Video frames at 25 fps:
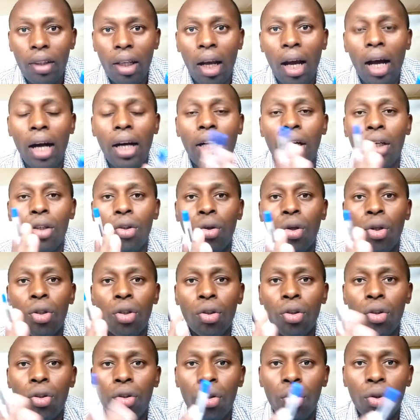and I will
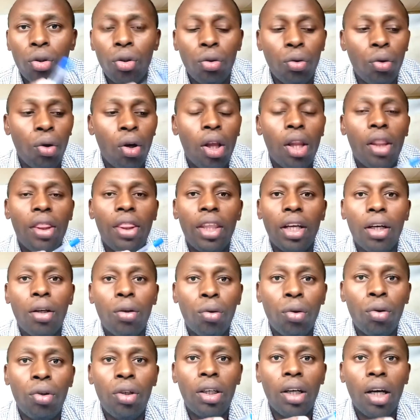also show you the
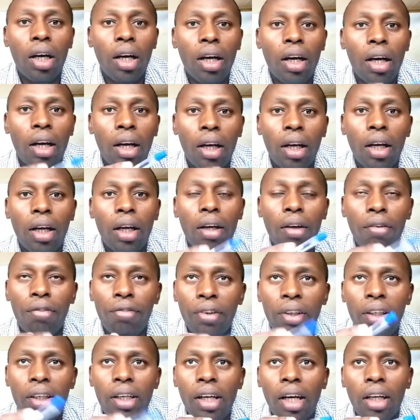good
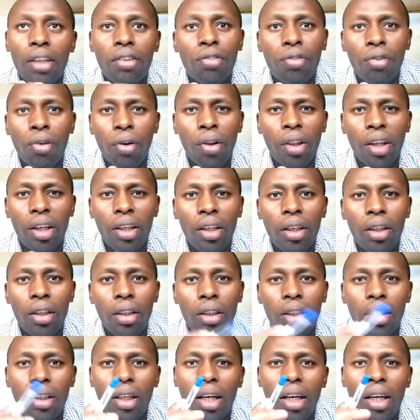feeders for the
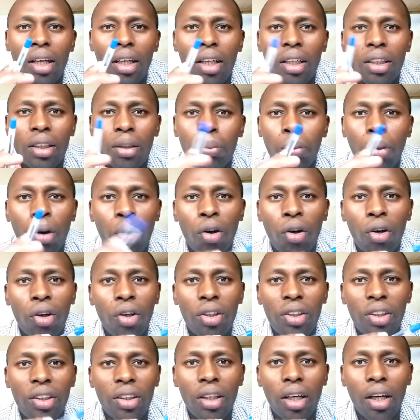small,